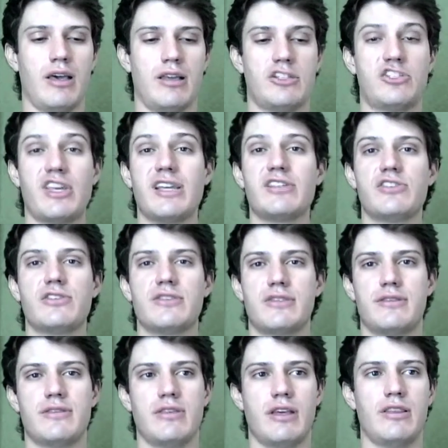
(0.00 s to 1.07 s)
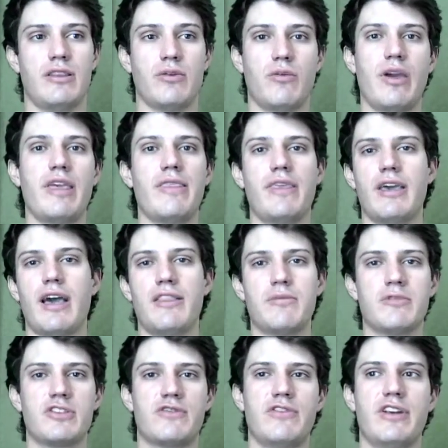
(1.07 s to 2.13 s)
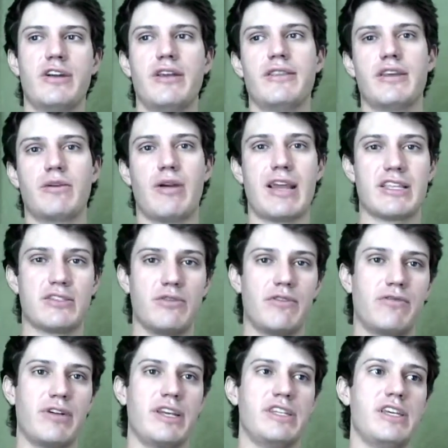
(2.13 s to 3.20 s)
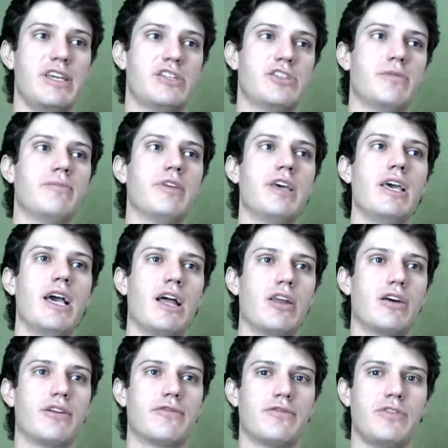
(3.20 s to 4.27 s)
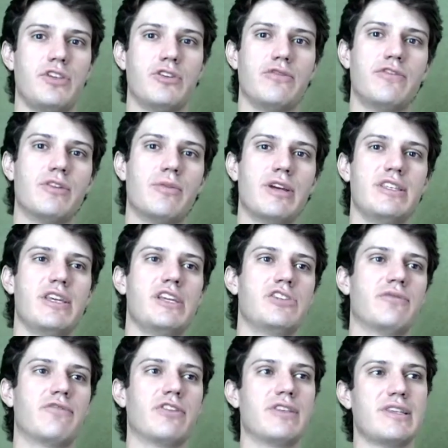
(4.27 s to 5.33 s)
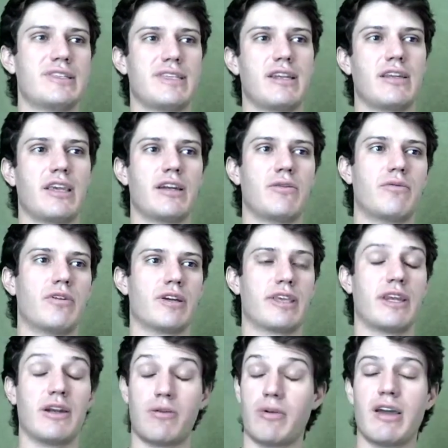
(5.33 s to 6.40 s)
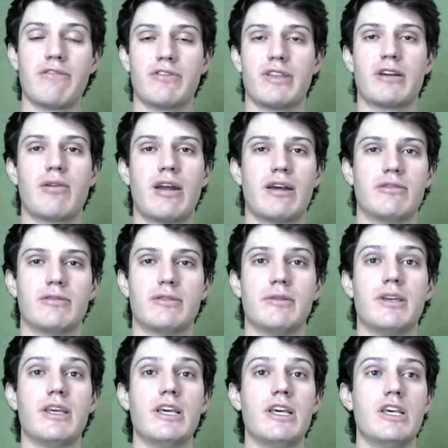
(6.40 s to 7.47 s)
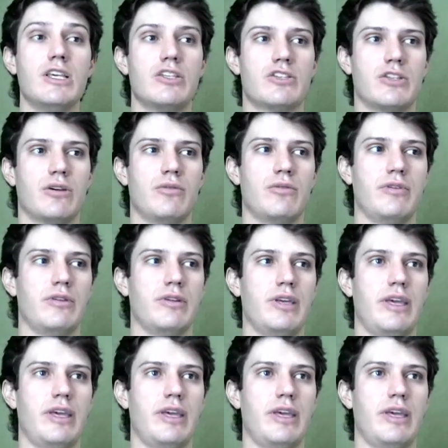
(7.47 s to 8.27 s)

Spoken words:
changes the way the atmosphere interacts with radiation. A lot of UV radiation from the sun can arrive on the ground. So